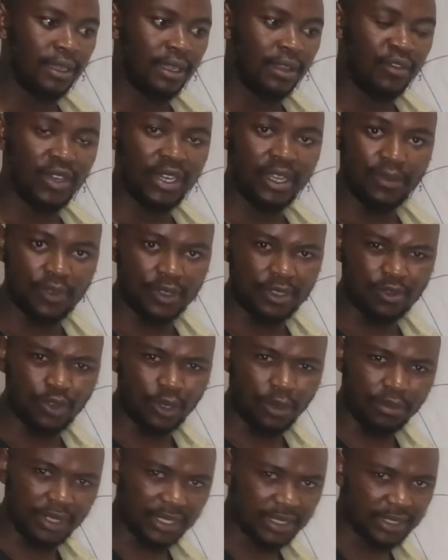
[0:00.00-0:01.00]
even if it's
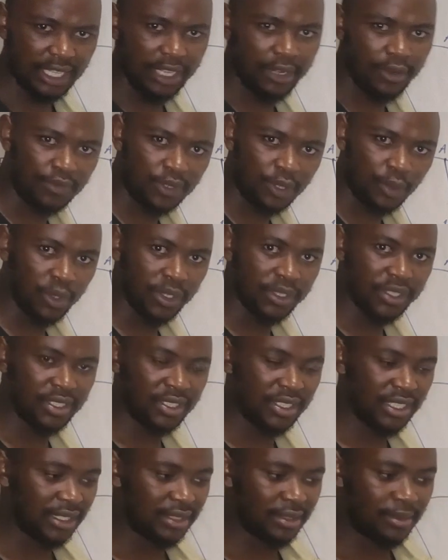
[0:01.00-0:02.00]
from the start of the
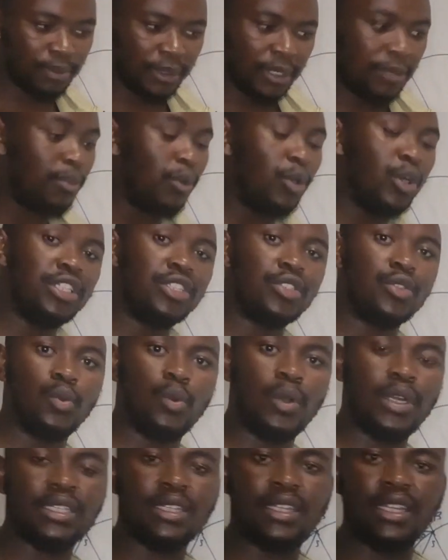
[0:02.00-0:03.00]
question, just pinpoint
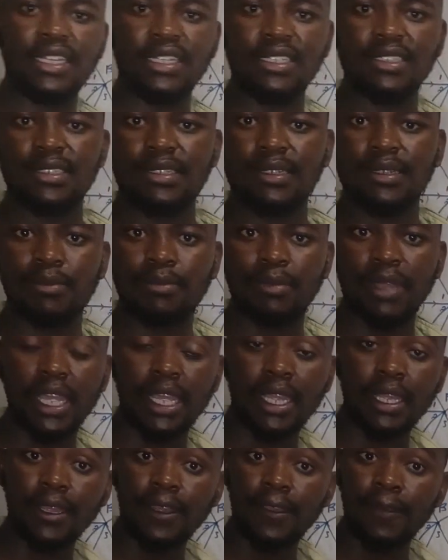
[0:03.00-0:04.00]
what things
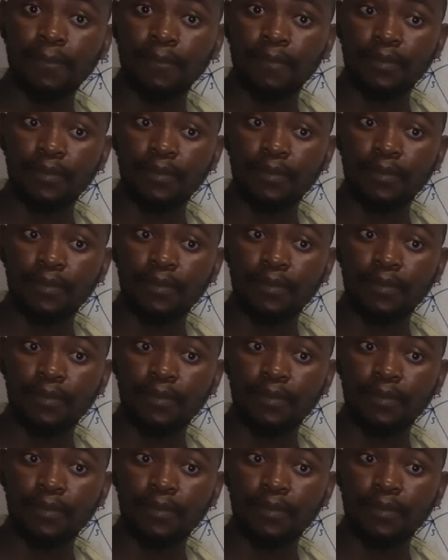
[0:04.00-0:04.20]
may